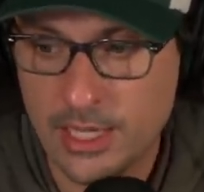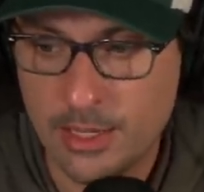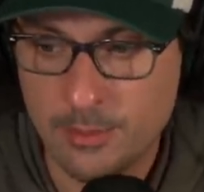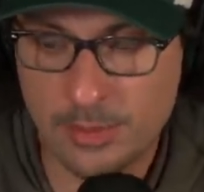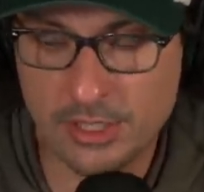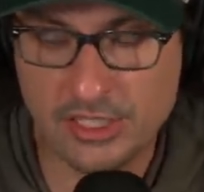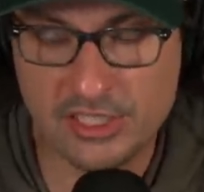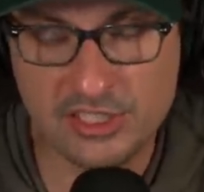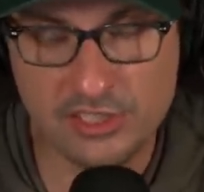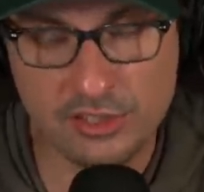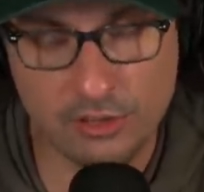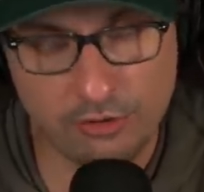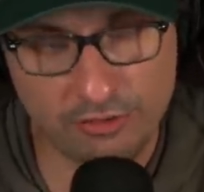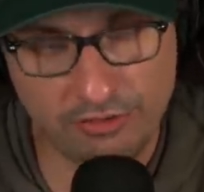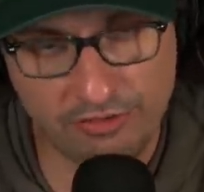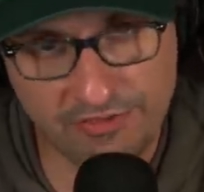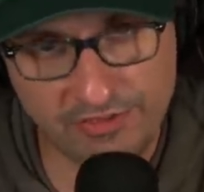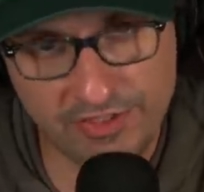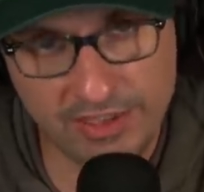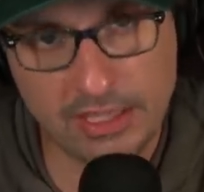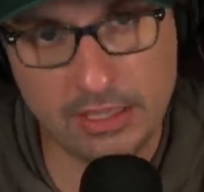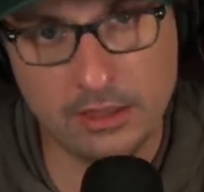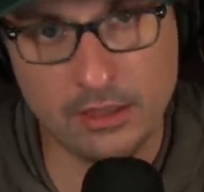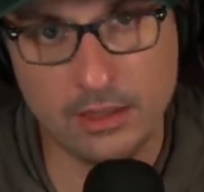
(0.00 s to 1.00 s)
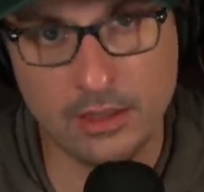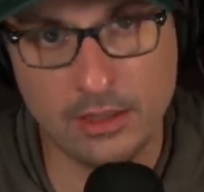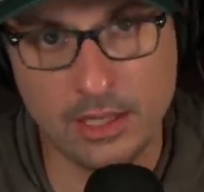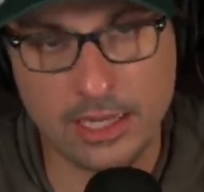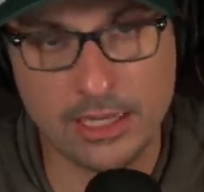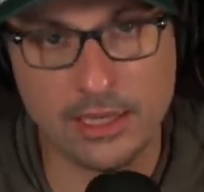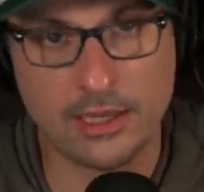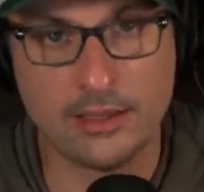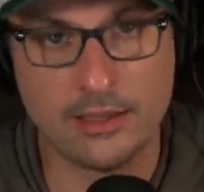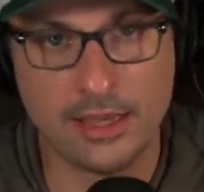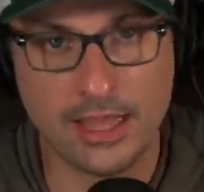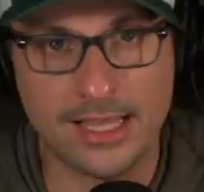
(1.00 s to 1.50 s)
but still feel
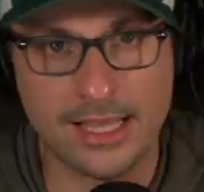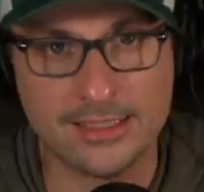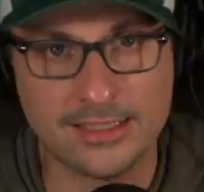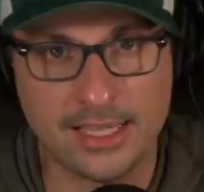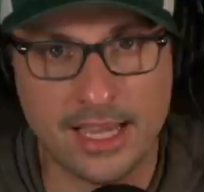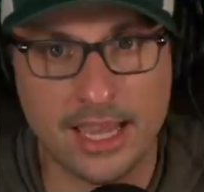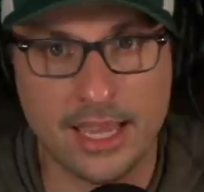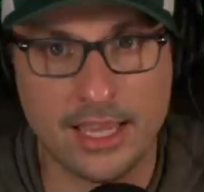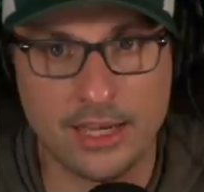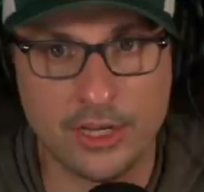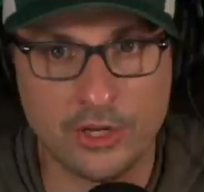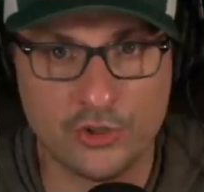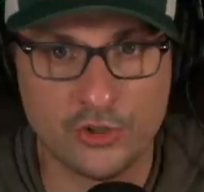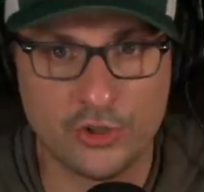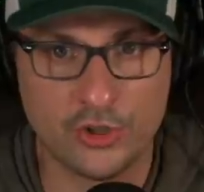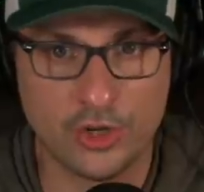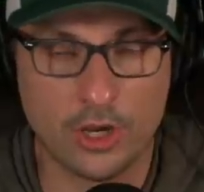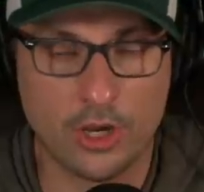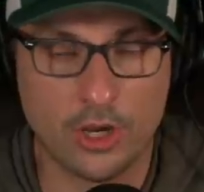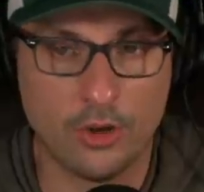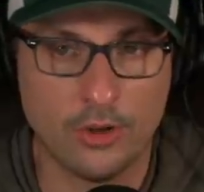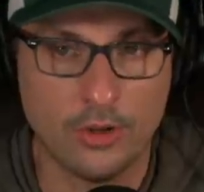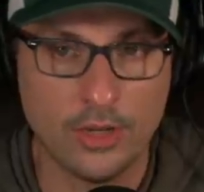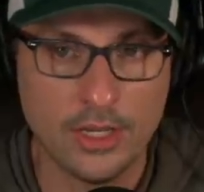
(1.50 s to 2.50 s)
like a glass cannon show.